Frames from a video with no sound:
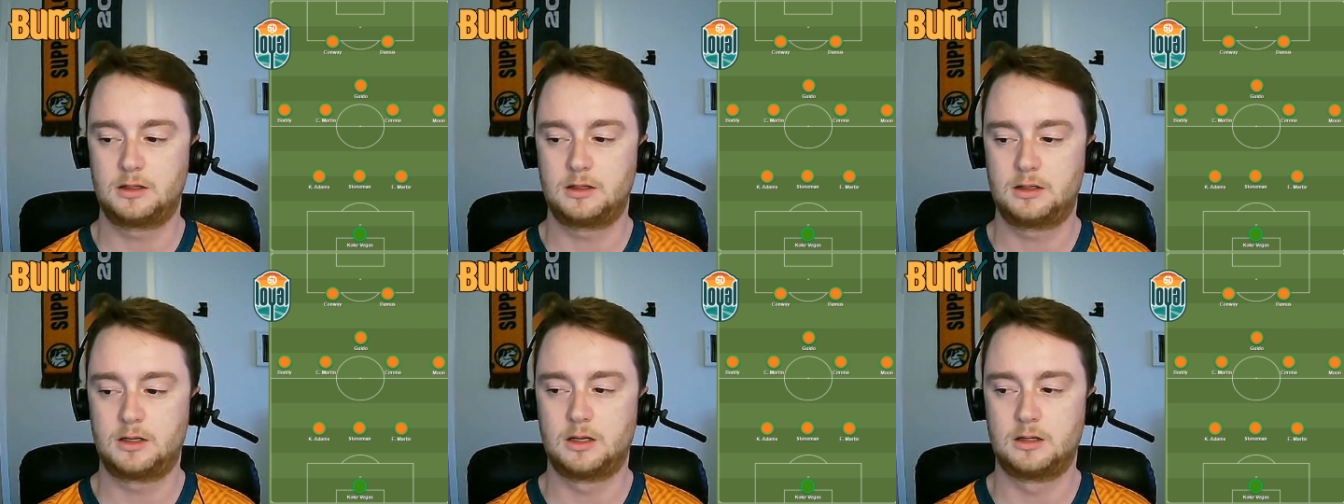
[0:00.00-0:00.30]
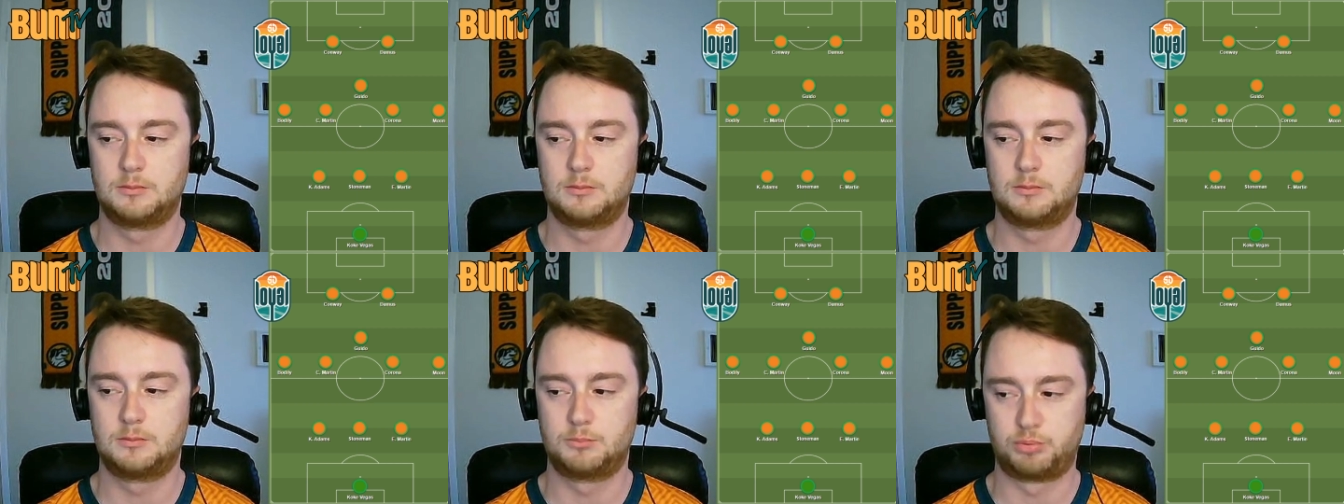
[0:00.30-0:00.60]

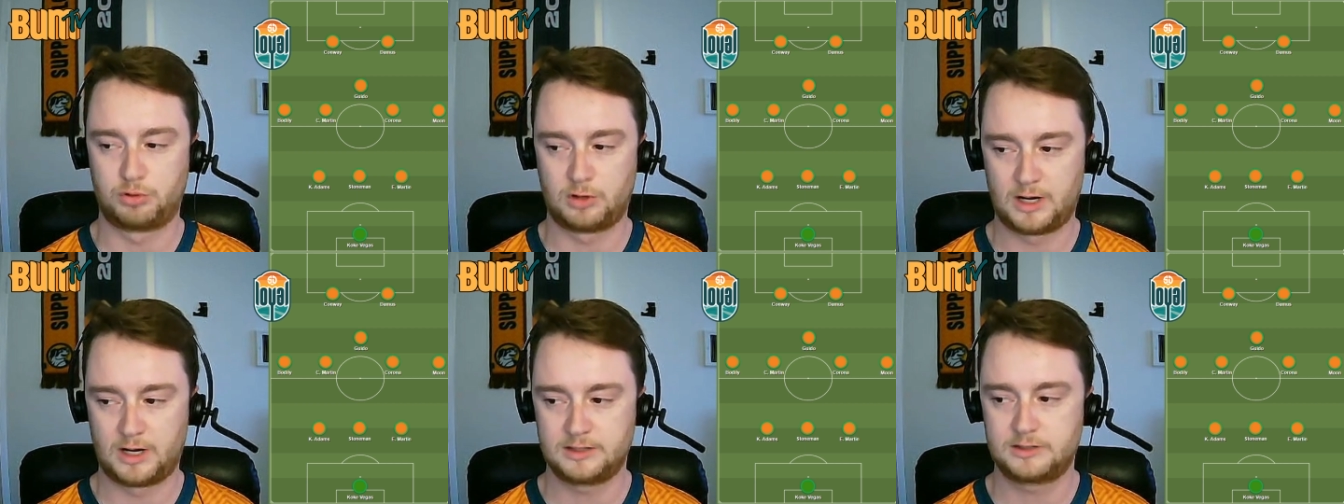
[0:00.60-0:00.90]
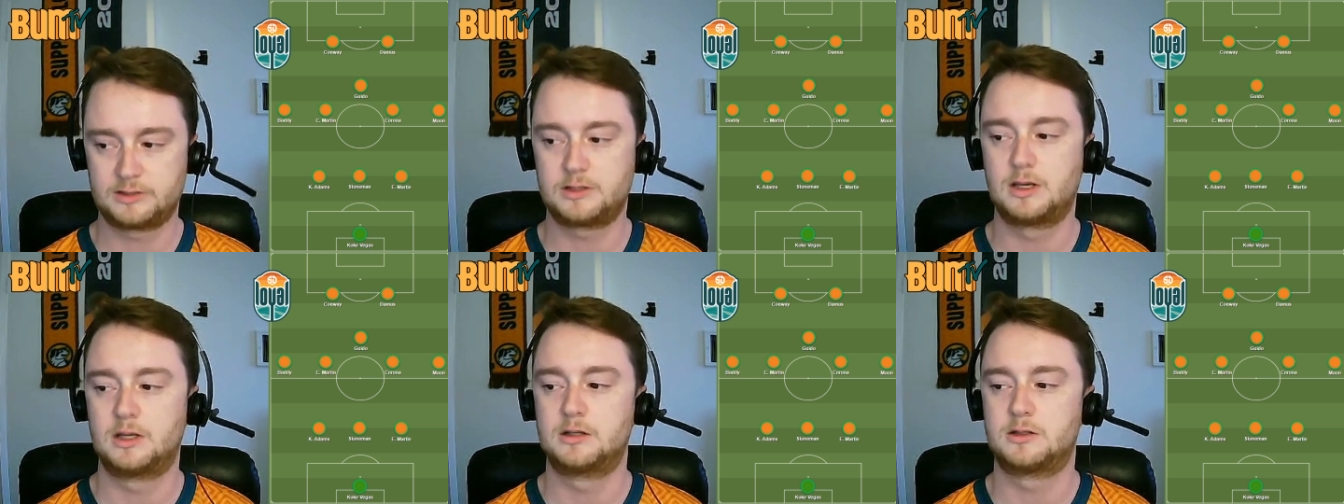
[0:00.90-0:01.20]
can
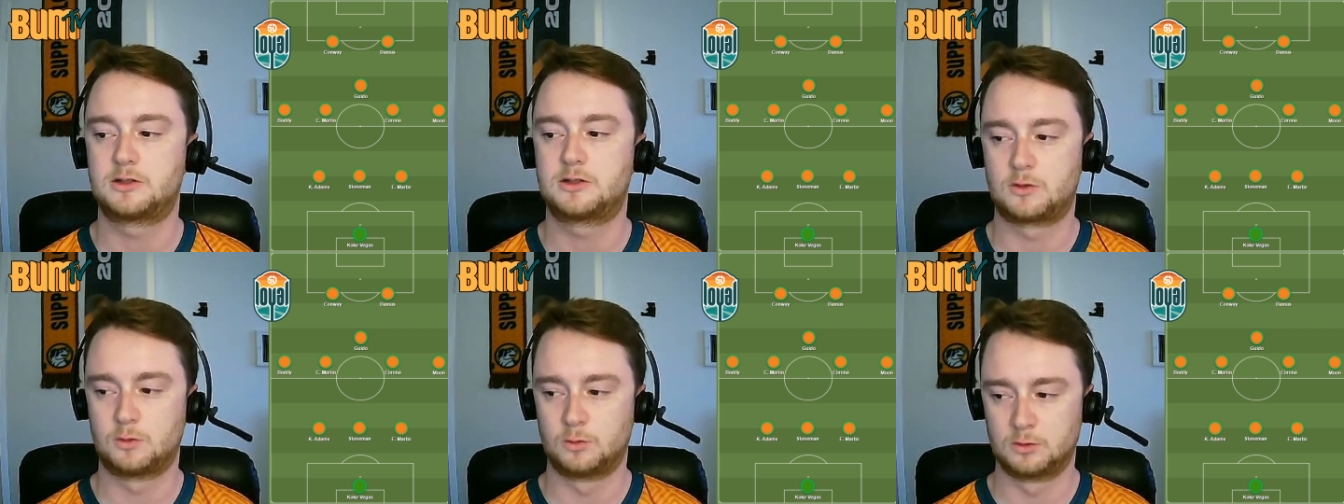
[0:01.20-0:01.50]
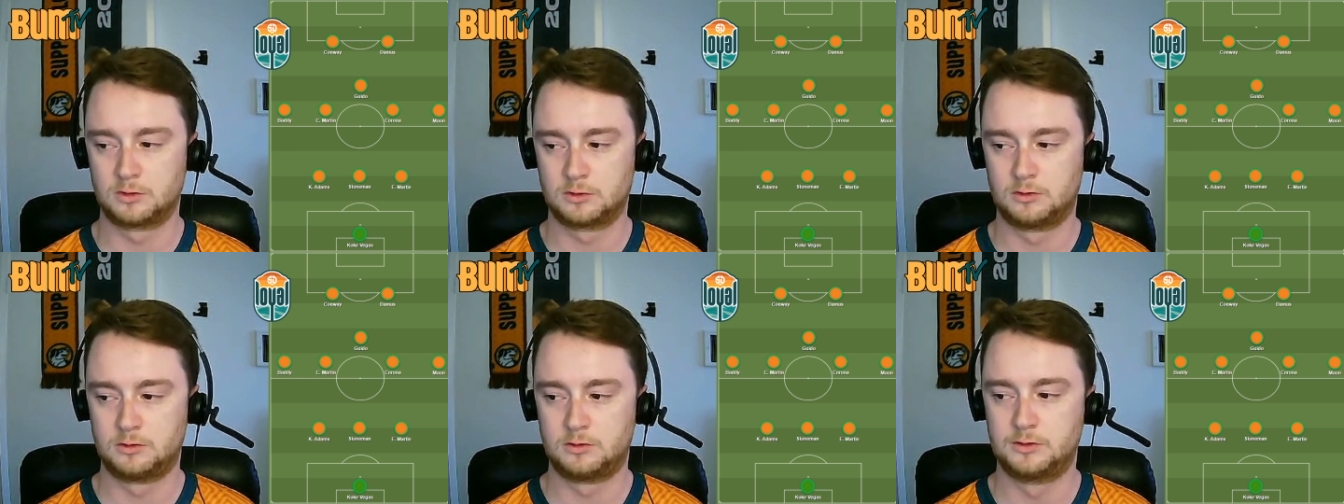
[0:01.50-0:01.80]
press and
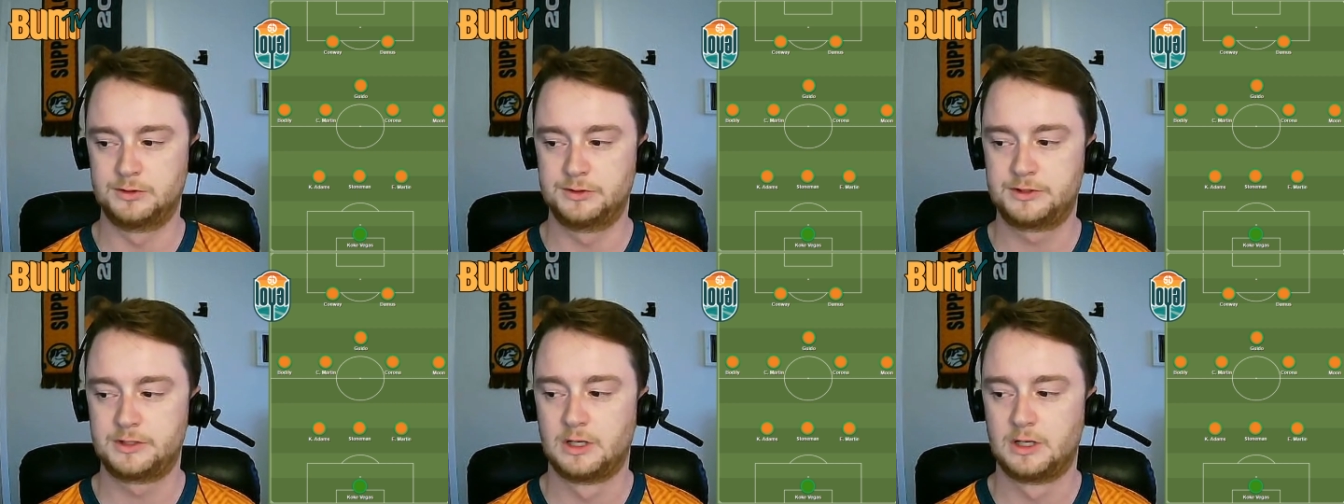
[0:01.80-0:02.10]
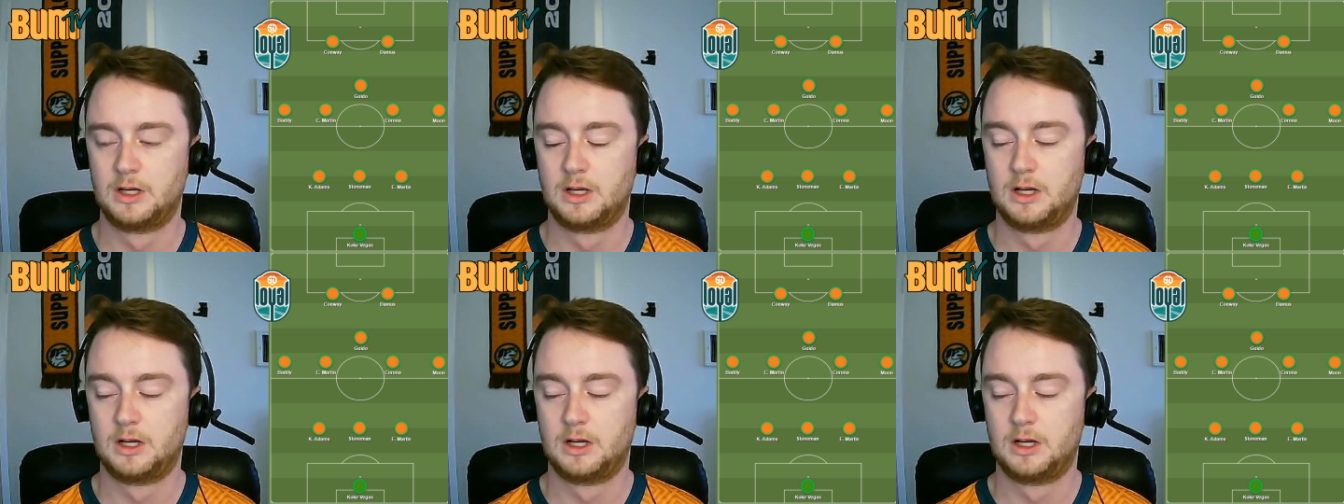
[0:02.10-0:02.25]
score goals,